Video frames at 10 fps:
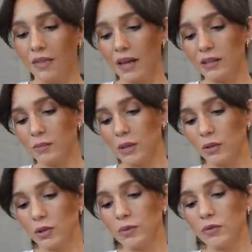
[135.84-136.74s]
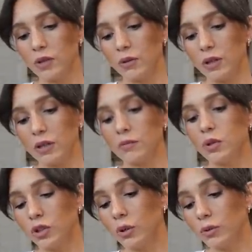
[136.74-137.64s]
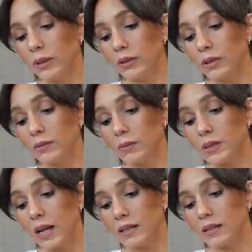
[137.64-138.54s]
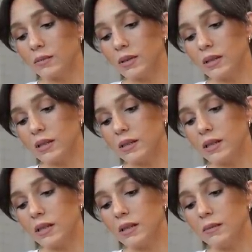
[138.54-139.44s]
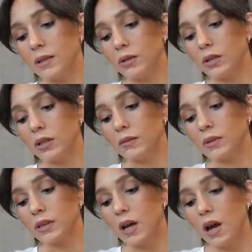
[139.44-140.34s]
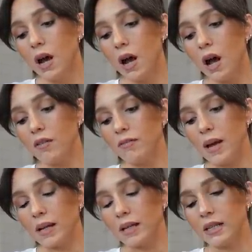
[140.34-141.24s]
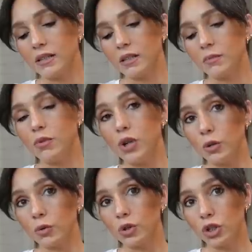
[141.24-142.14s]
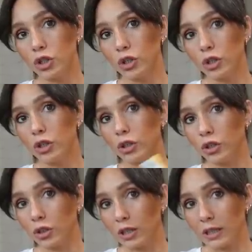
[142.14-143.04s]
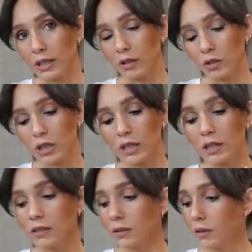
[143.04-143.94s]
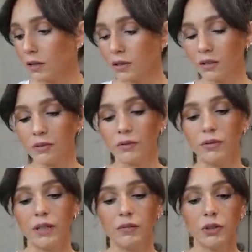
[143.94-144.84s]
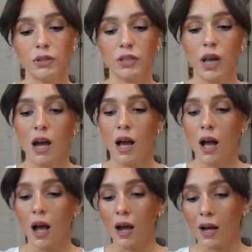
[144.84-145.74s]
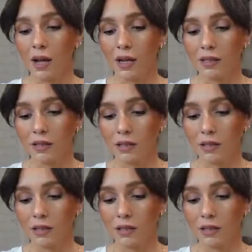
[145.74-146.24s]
1,000 milligrams of sodium, 200 milligrams of potassium, 60 milligrams of magnesium, no sugar, good clean ingredients, lots of different flavors. I,